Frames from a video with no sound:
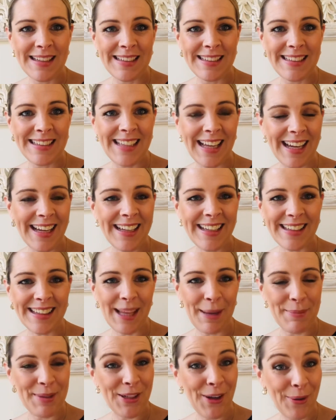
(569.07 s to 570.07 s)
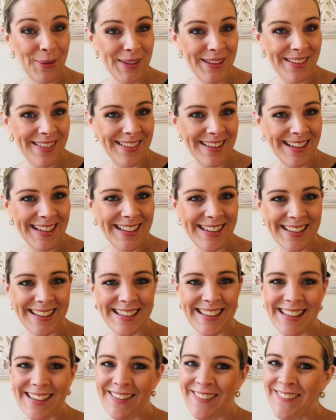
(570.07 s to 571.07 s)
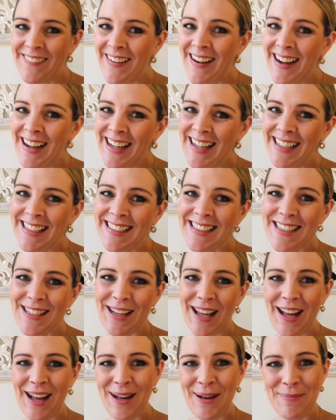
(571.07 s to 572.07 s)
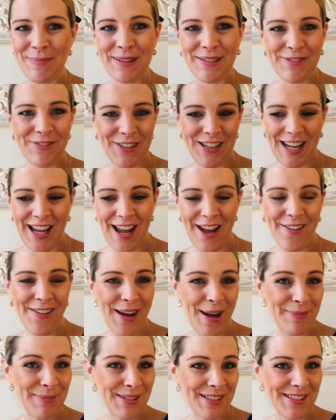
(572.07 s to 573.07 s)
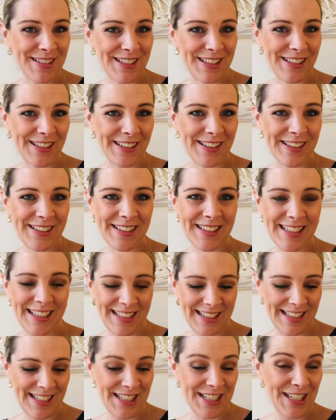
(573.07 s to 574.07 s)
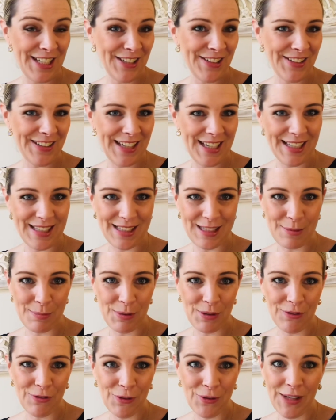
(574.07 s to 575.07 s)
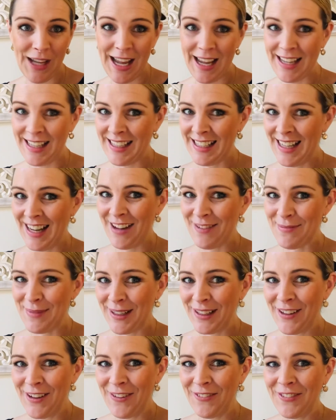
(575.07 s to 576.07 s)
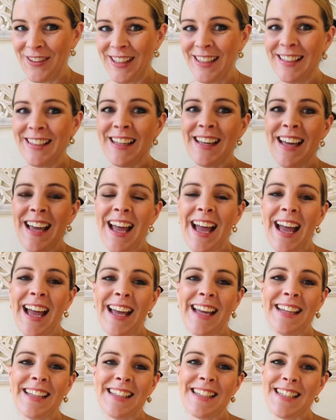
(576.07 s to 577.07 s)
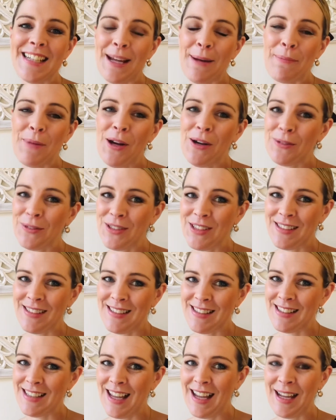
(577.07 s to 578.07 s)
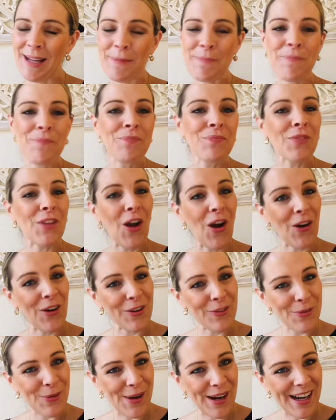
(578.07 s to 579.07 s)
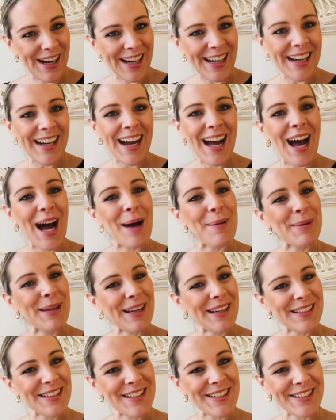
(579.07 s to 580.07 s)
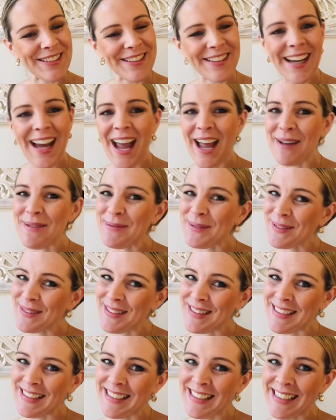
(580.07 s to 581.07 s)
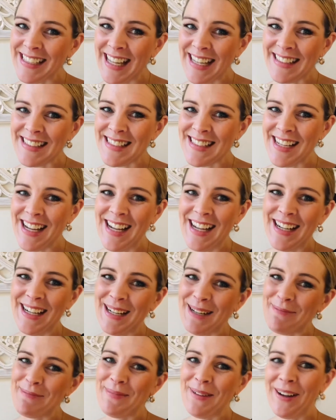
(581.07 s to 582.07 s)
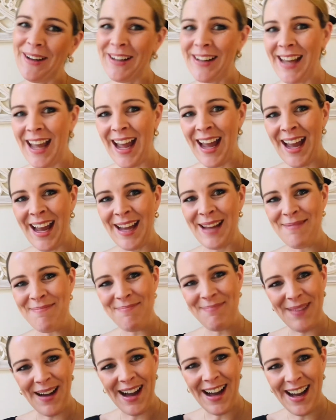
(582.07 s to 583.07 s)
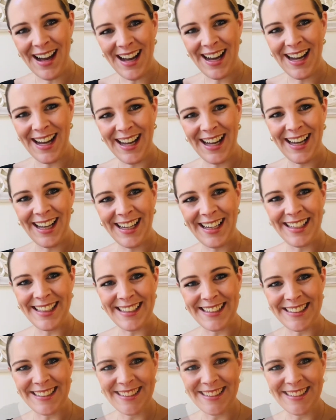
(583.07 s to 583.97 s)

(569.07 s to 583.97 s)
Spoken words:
yeah, let me know what you think. All right, for now I'm just gonna continue to eat this beautiful cake and have my coffee, and I'll just say au revoir, à bientôt, and we'll see you next time. Okay, bye.